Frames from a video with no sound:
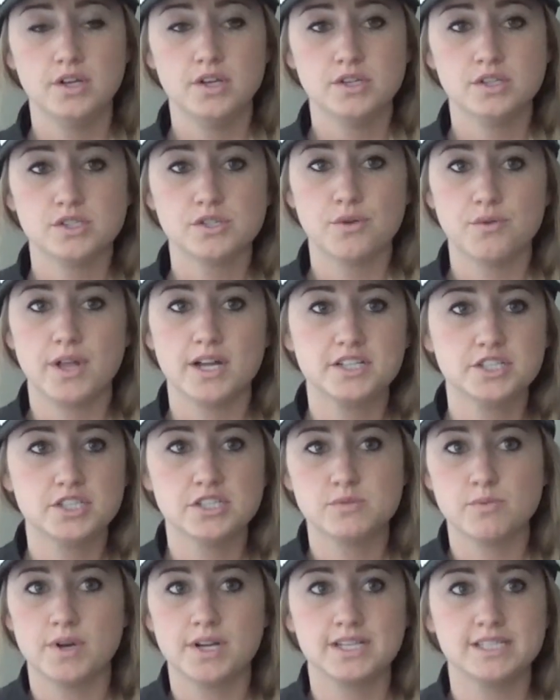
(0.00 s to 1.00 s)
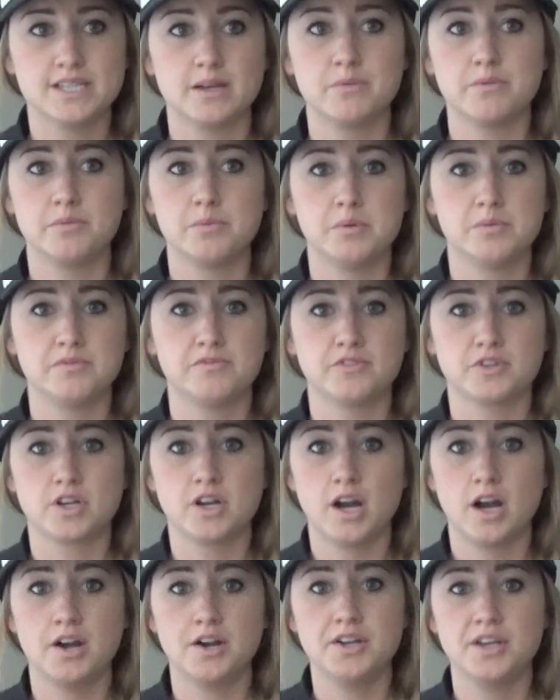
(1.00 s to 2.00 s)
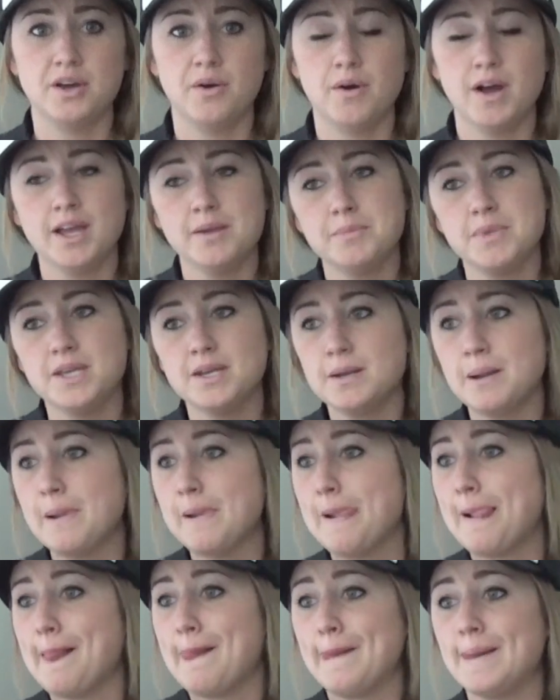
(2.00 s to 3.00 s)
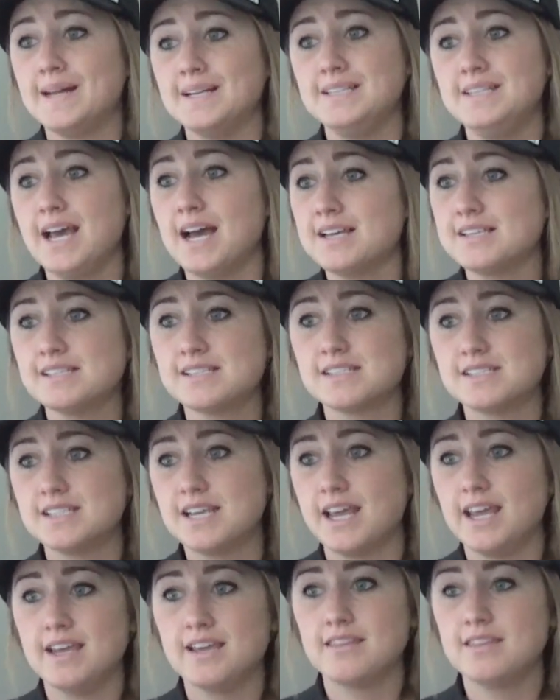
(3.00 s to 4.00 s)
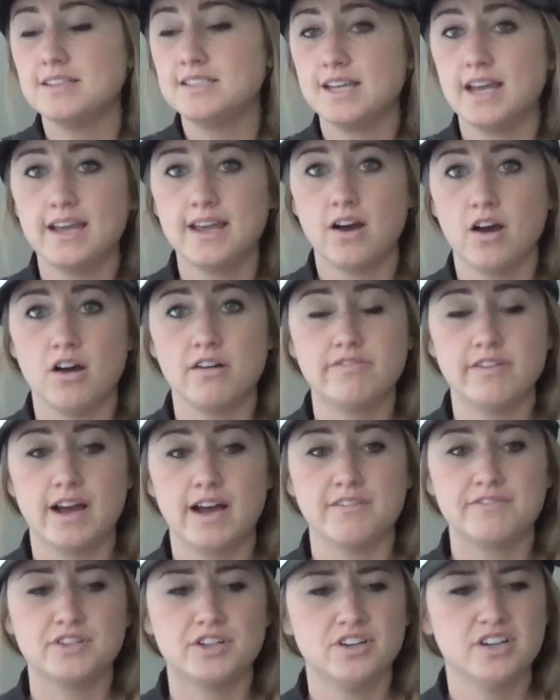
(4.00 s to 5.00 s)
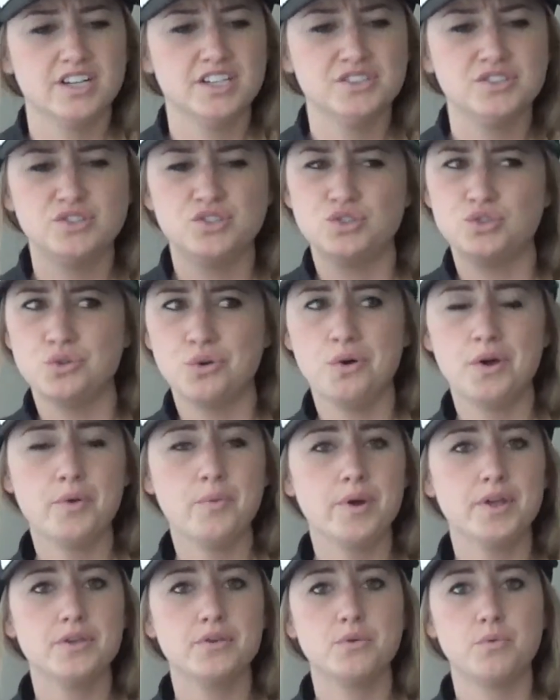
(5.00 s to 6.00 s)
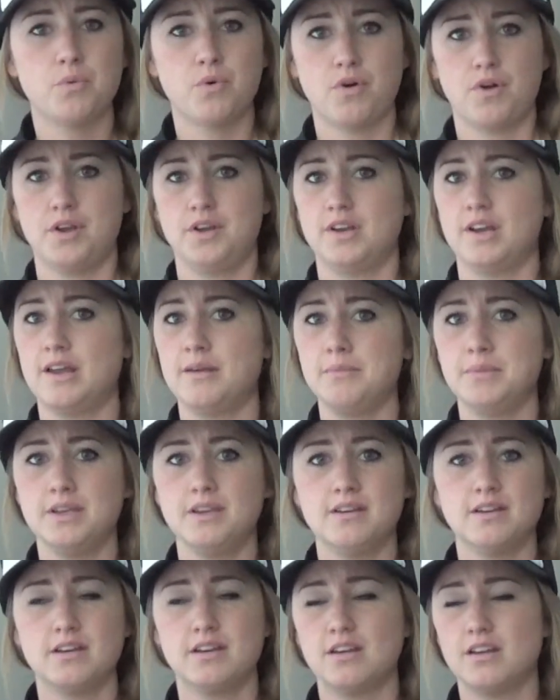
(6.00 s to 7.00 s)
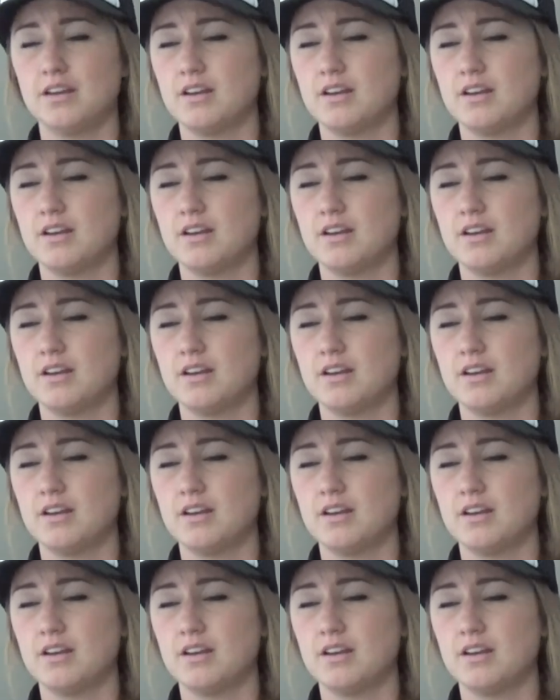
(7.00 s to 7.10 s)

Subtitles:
So that's just one example for cardio. I mean, yes, take the day off after. Enjoy what you want. I mean,